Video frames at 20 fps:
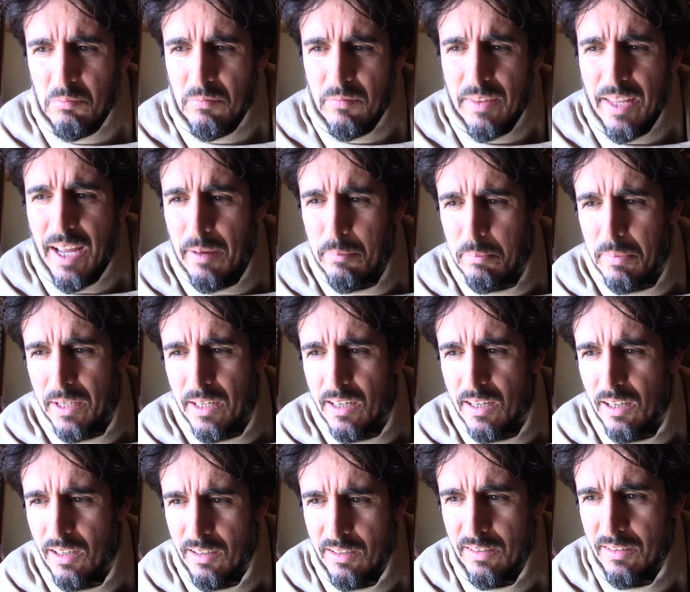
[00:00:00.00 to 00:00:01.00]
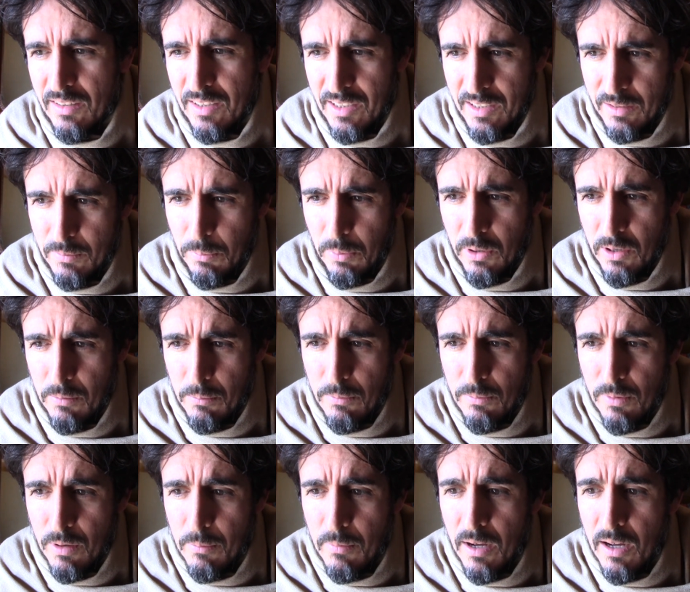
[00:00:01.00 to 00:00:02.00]
Not because he's Param
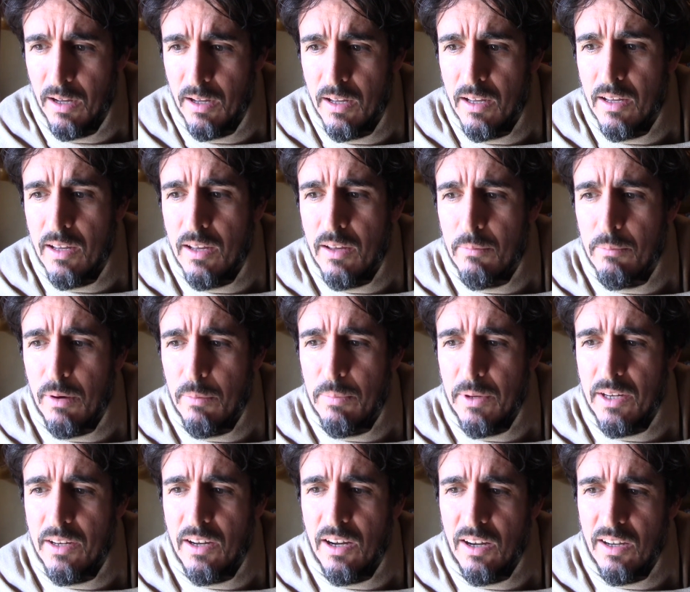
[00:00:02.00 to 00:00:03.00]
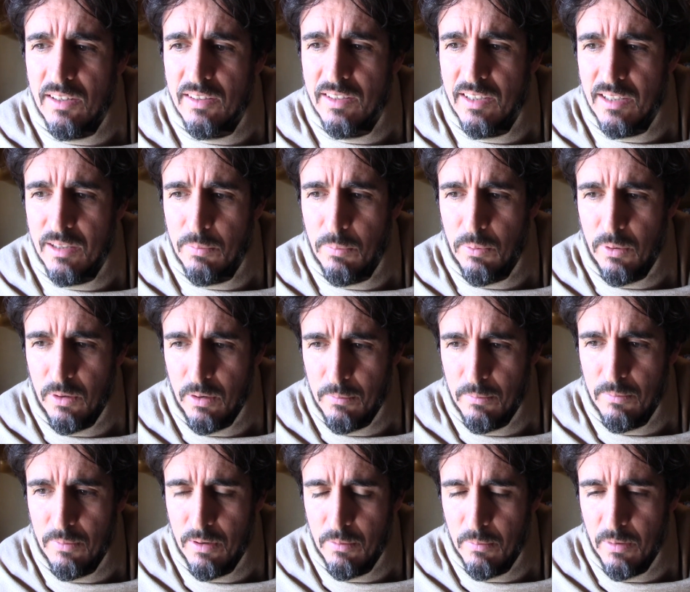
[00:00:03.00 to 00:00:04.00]
Brahma, but because he's
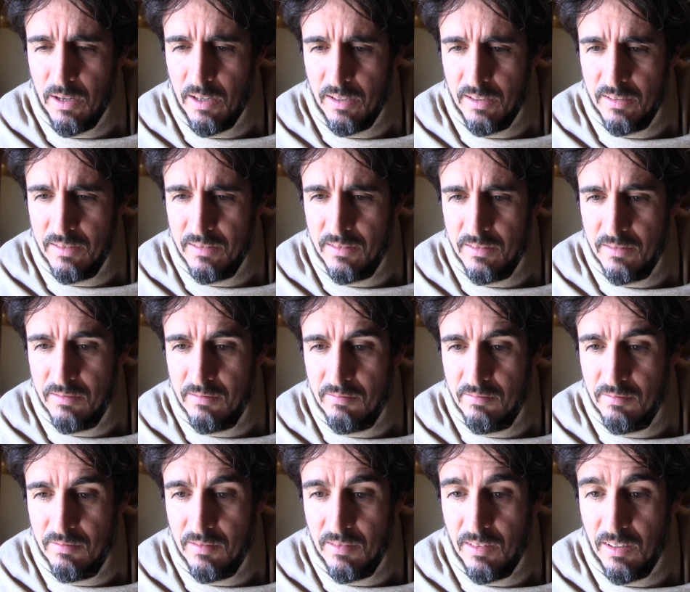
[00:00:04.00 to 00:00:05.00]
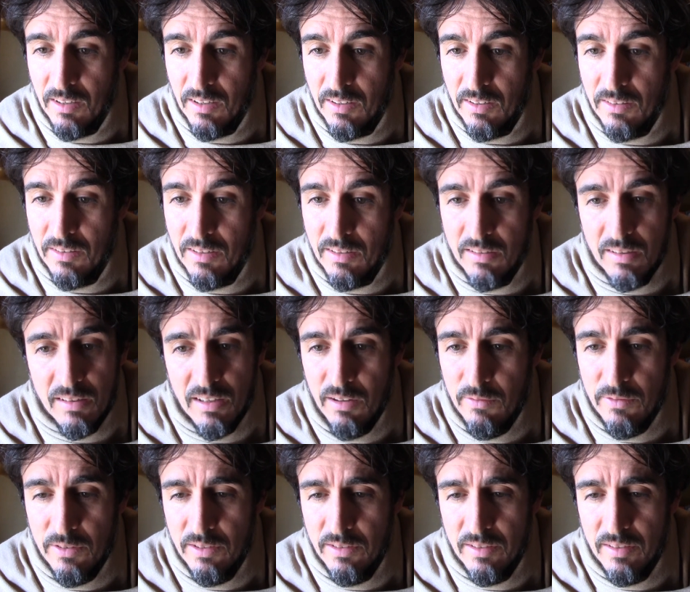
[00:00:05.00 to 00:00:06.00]
Param Brahma, this
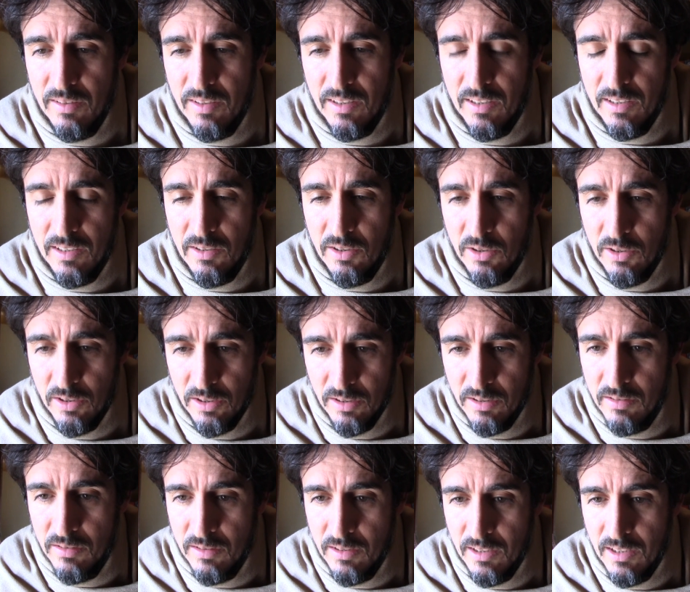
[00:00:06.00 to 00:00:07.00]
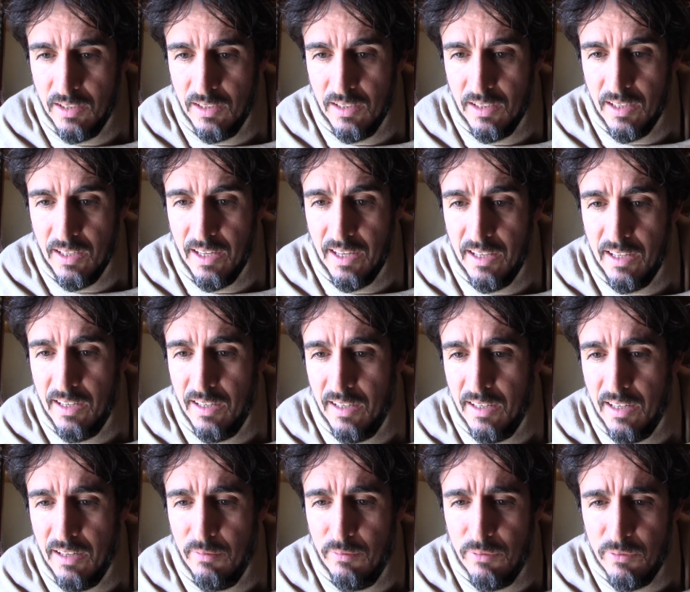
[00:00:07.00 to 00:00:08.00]
love is eternal and
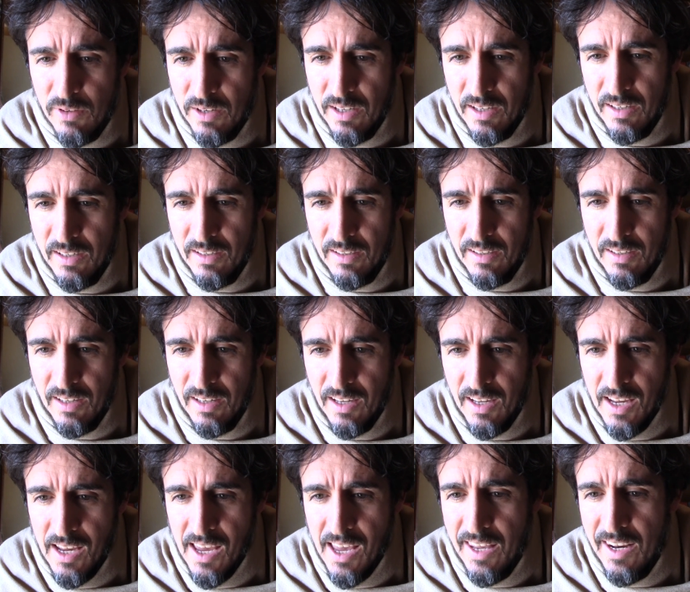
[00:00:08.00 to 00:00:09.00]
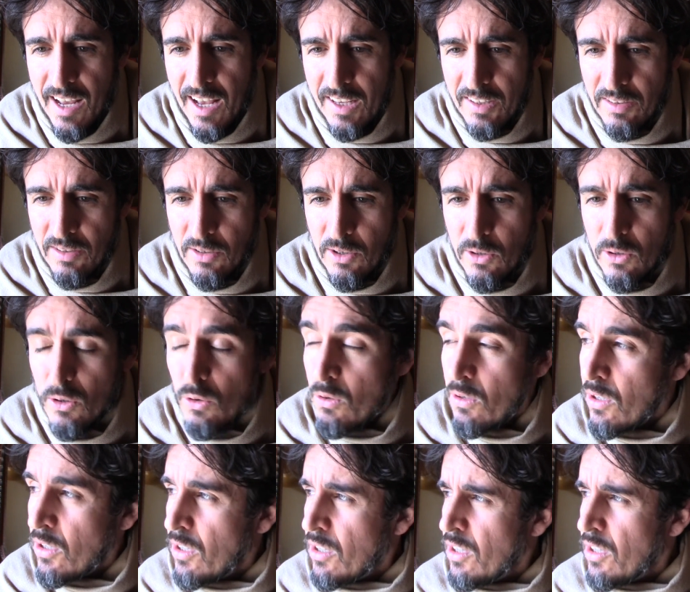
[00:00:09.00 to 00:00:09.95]
infinite and has no